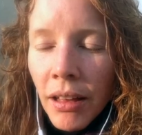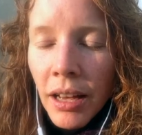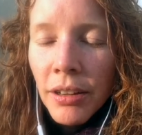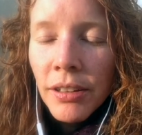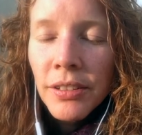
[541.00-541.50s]

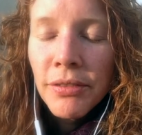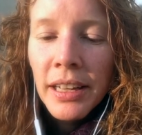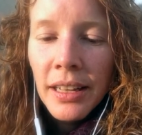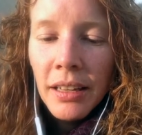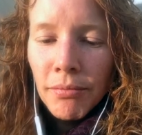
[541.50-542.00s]
I also
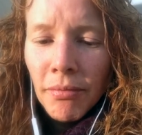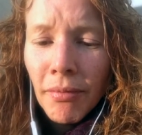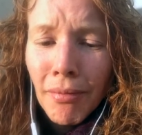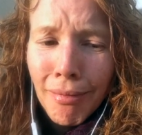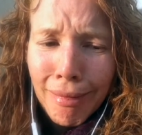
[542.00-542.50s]
felt like...
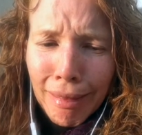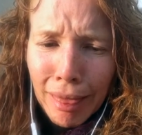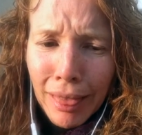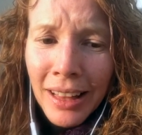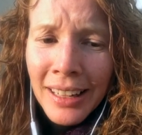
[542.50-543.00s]
Ooh,
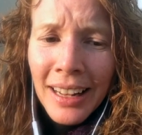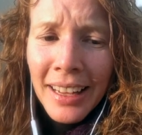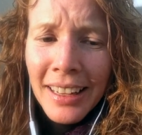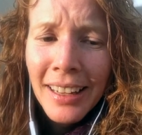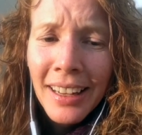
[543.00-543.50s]

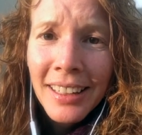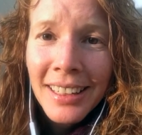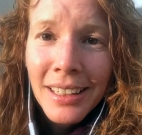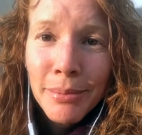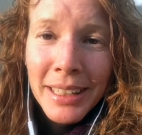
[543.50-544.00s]
like a
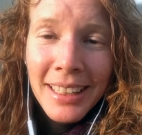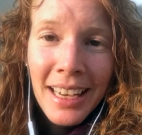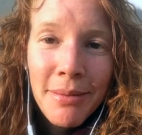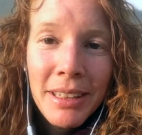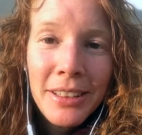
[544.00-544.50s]
little bit
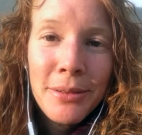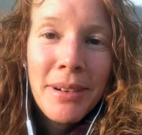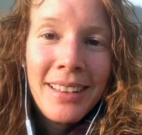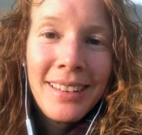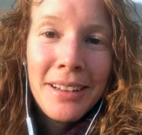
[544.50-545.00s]
came into
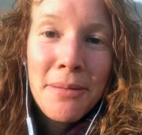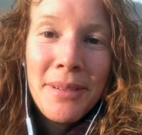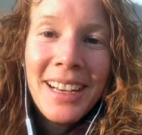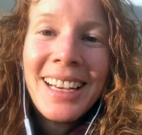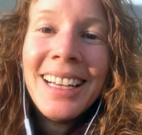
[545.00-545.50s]
my
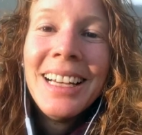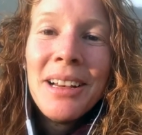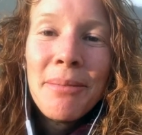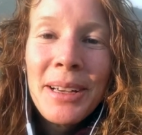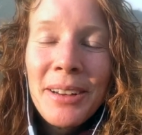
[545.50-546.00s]
stomach
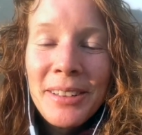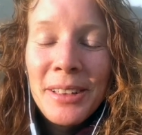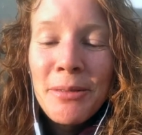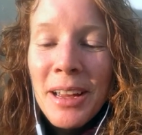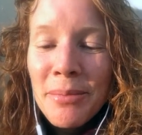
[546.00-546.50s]
because
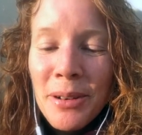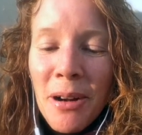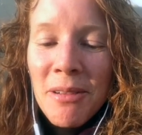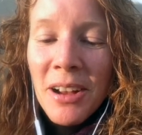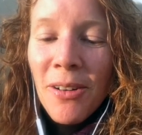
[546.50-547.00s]
it went
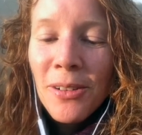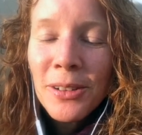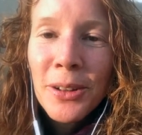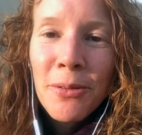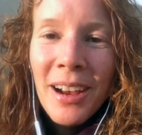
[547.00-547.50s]
probably
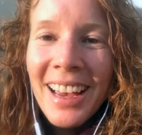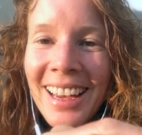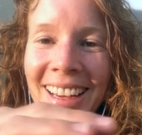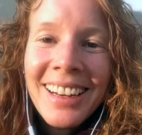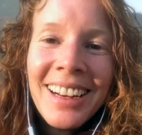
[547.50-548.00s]
all the
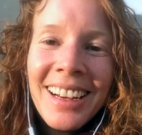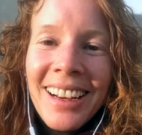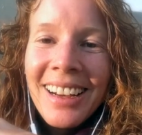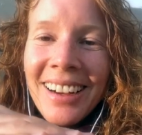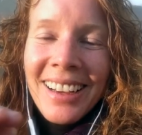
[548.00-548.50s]
way
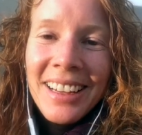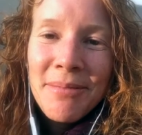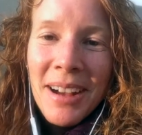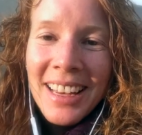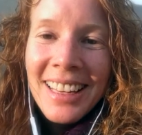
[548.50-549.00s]

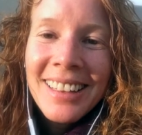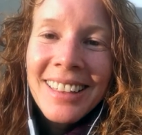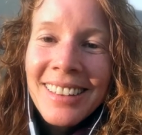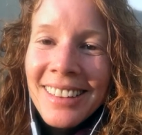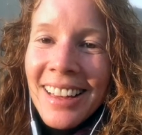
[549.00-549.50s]
in my
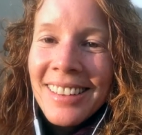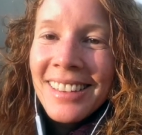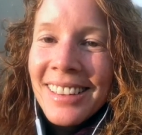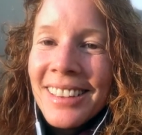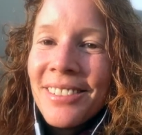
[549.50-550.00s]
intestines
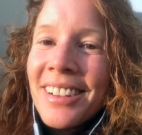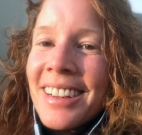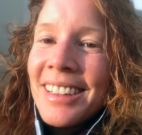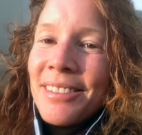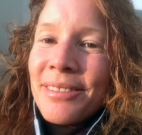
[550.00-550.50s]
till the
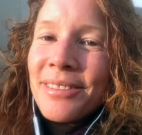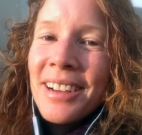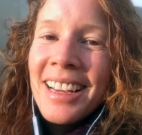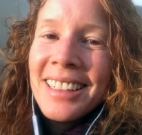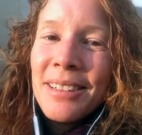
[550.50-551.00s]
very
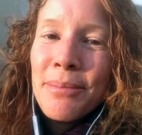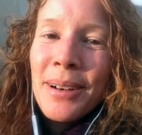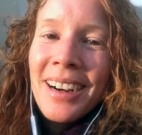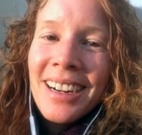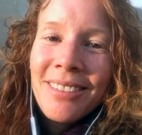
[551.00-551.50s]
final
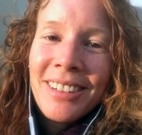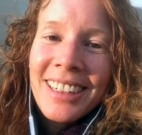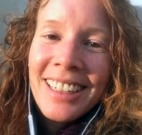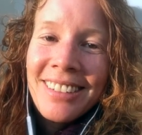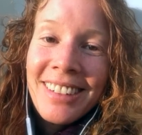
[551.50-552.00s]
part
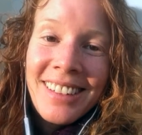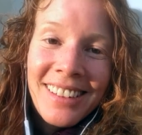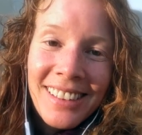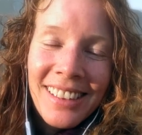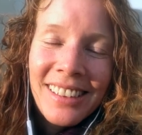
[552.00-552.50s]
where it
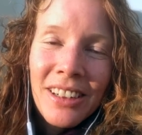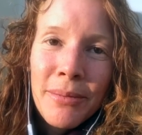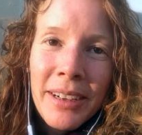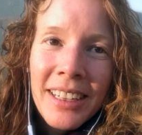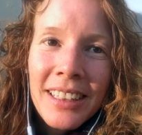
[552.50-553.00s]
reaches the
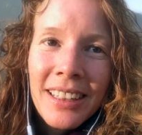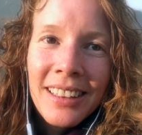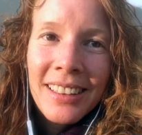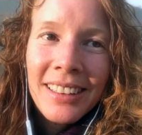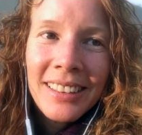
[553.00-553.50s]
stomach,
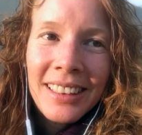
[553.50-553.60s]
the